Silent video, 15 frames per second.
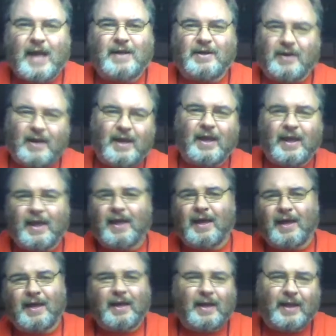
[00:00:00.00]
and your
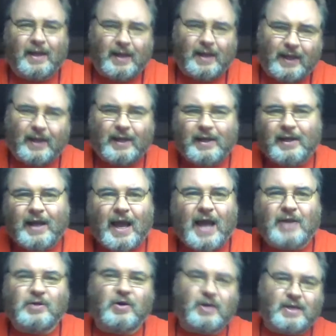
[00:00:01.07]

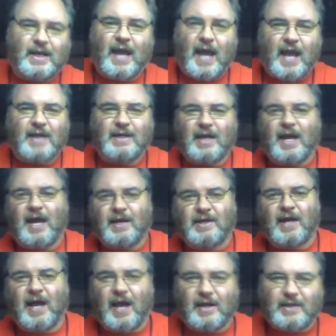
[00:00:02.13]
and your
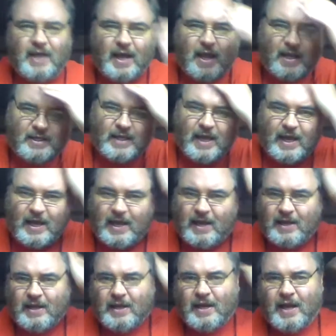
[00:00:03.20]
yeah
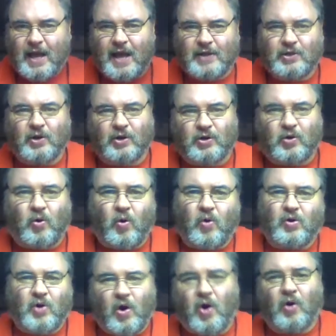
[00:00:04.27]
and your
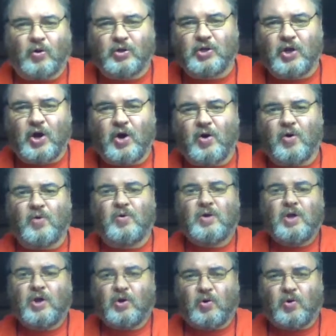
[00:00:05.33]
cornholio.